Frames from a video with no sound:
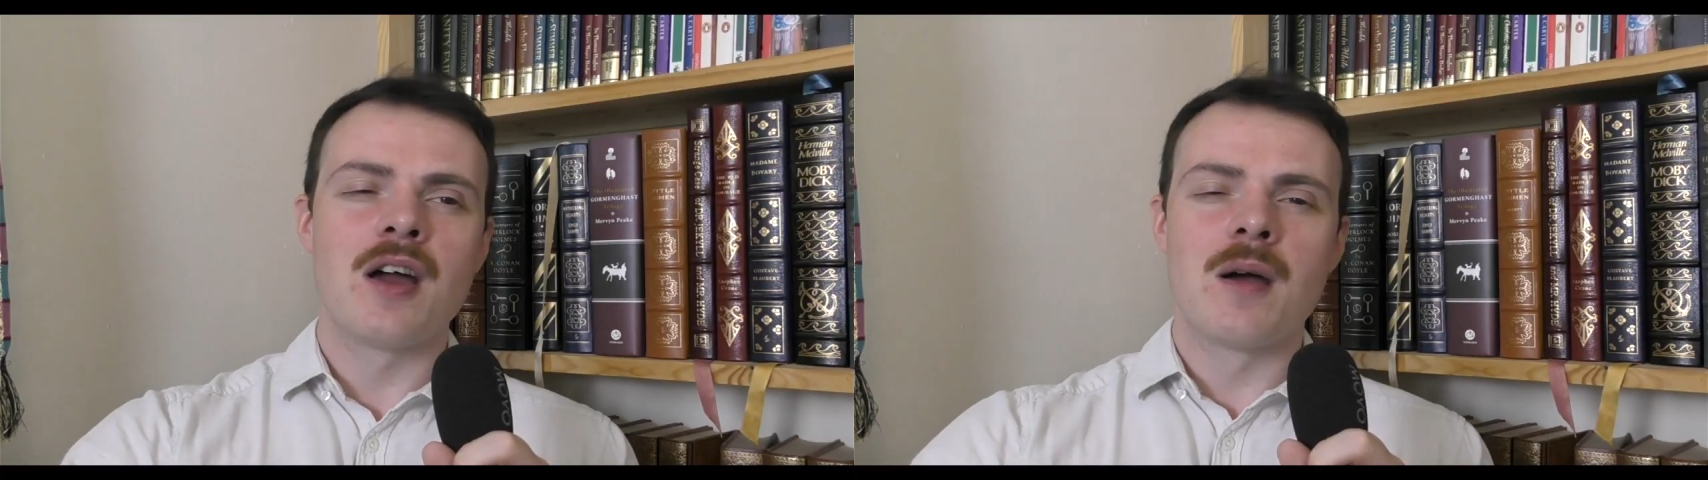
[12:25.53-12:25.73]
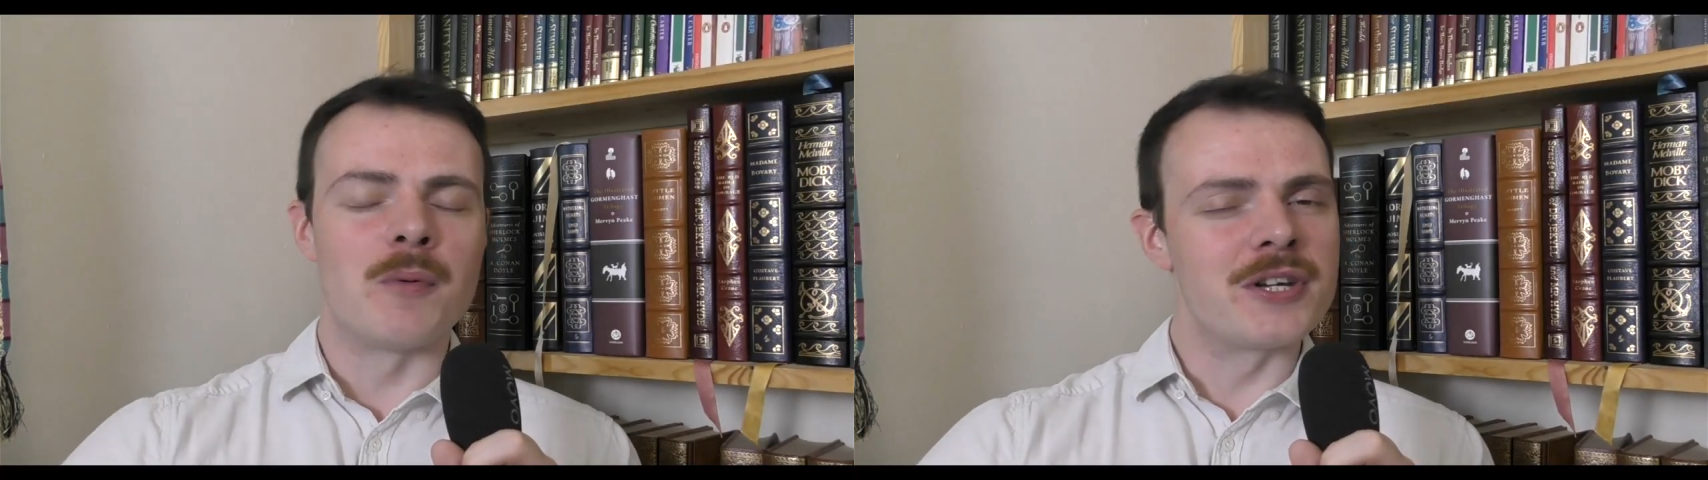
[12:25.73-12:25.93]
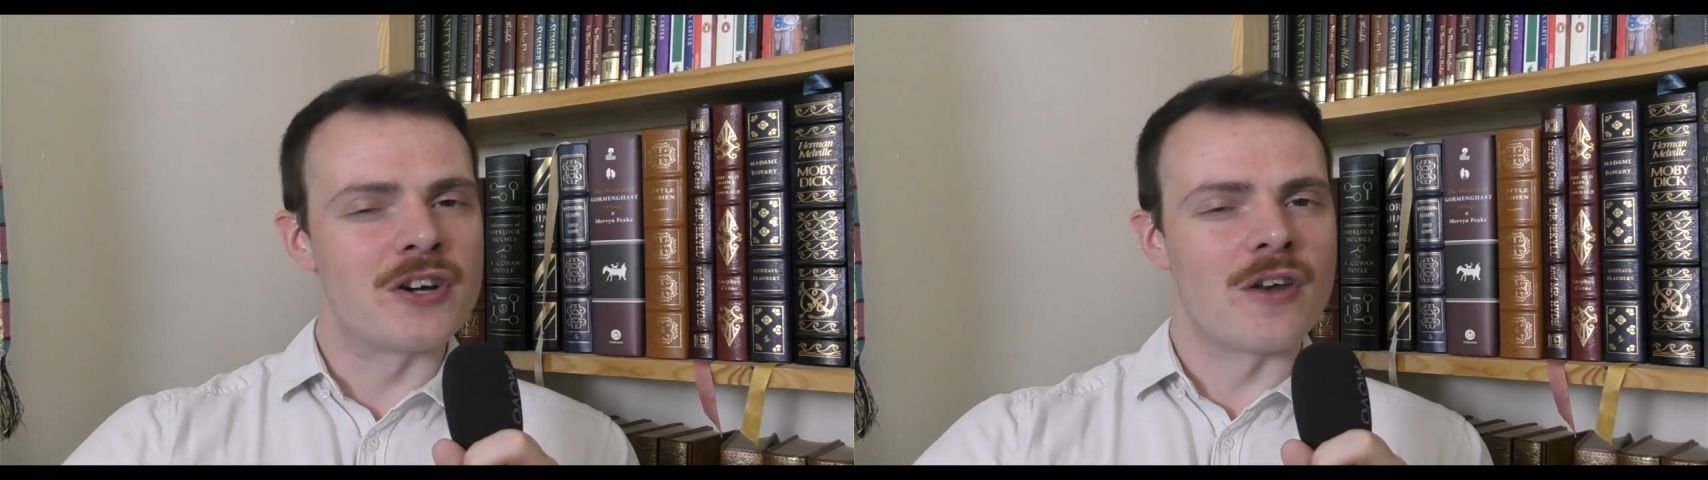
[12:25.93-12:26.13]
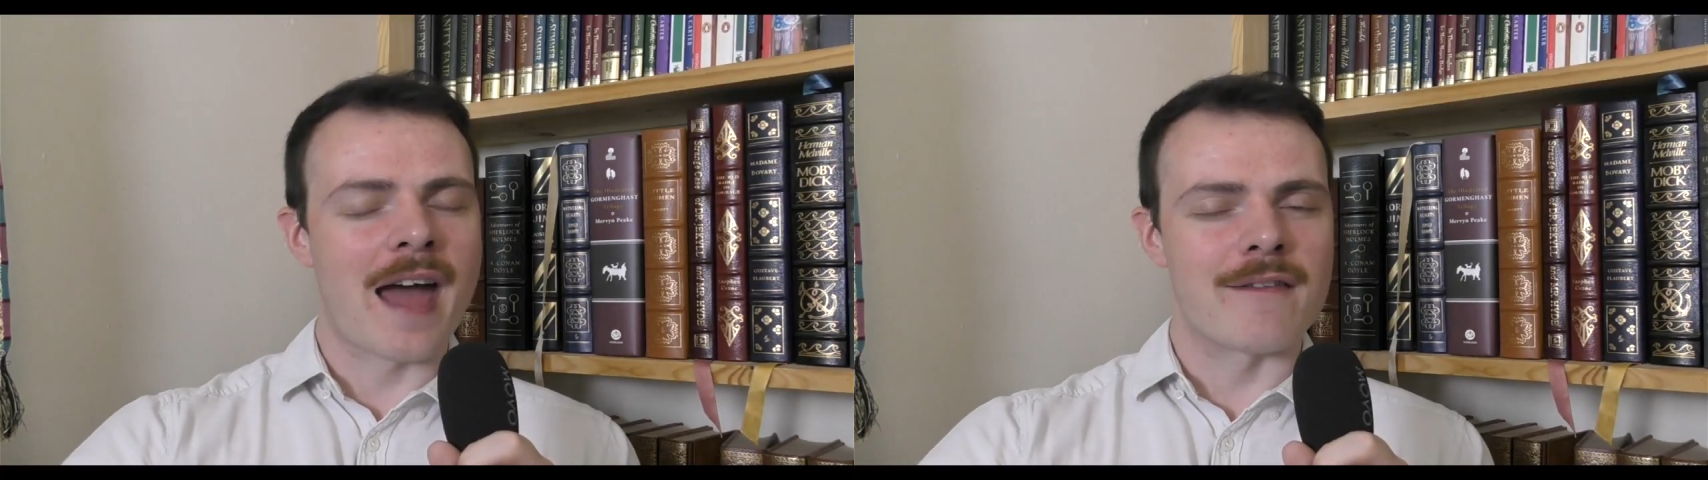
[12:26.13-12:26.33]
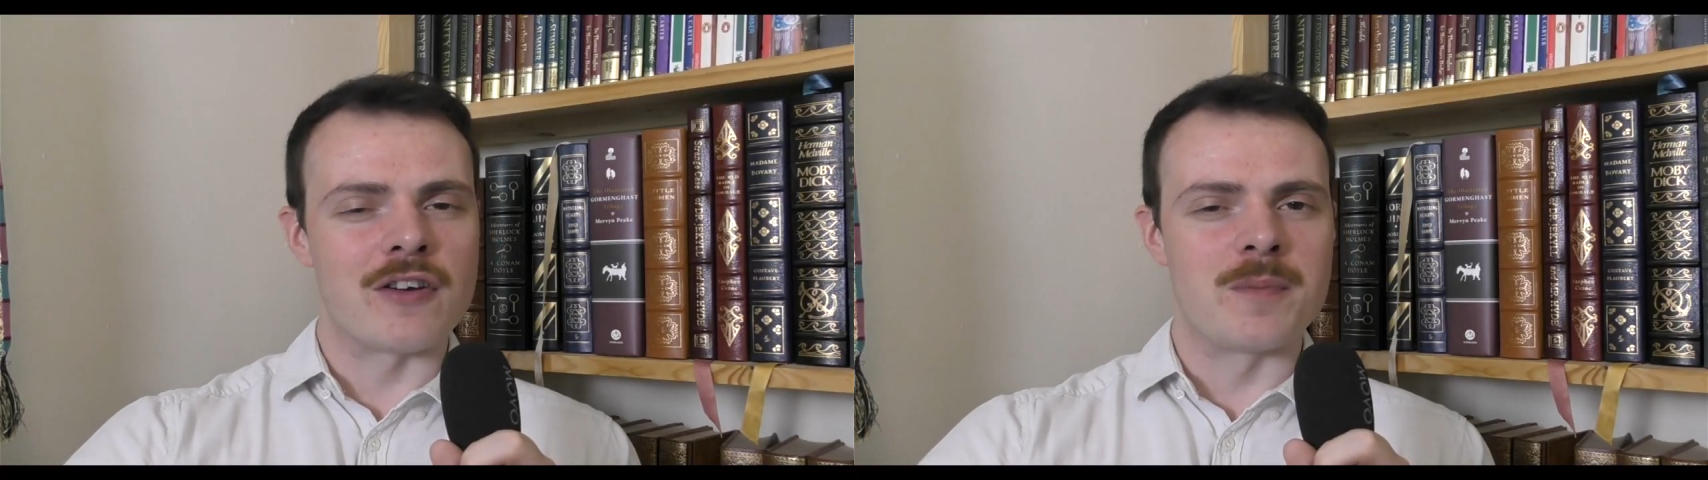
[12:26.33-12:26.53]
but we don't
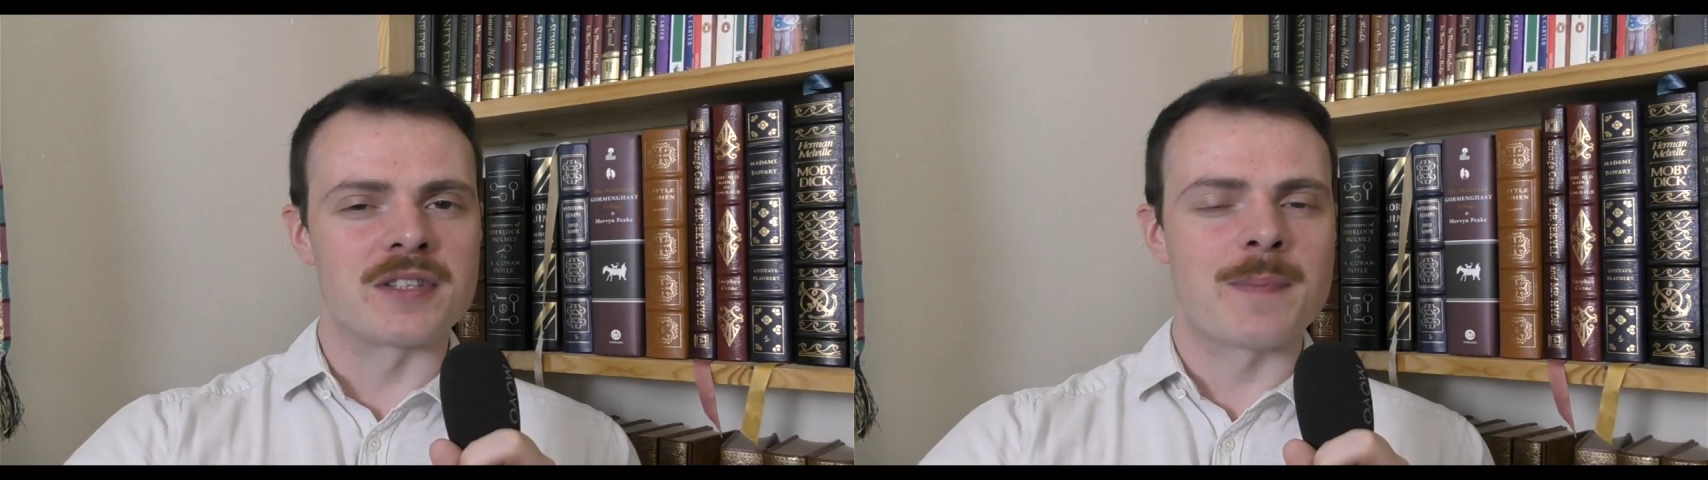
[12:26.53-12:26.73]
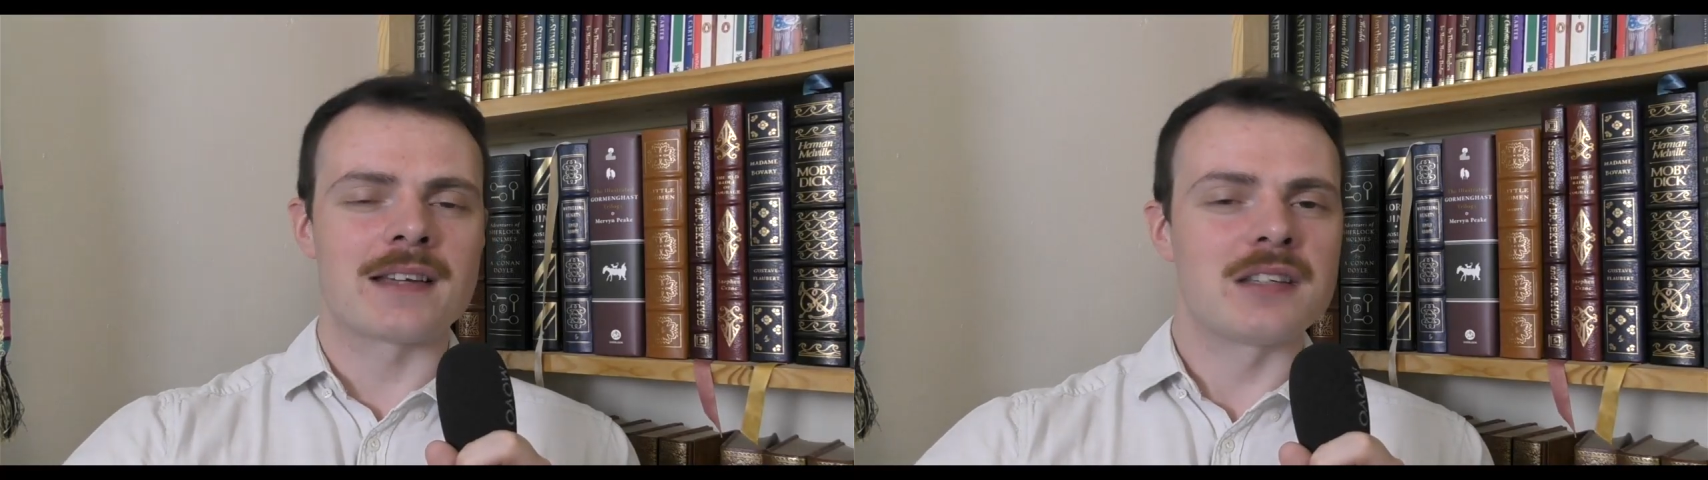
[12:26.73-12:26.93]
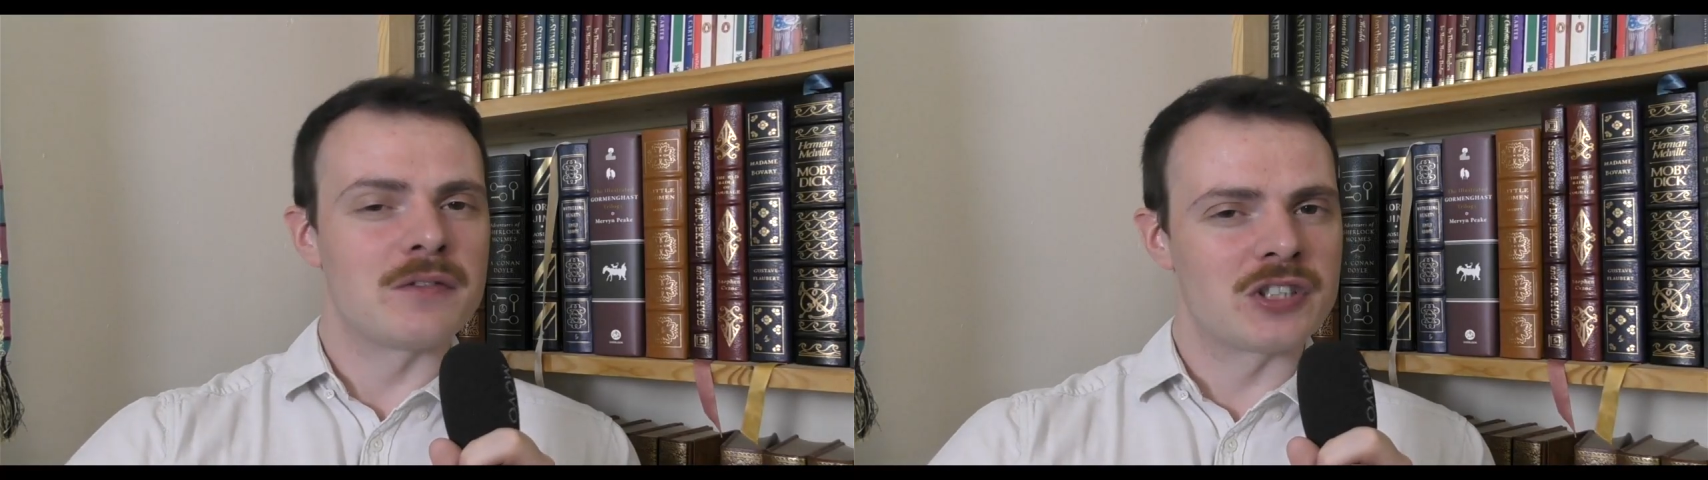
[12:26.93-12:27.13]
have her perspective,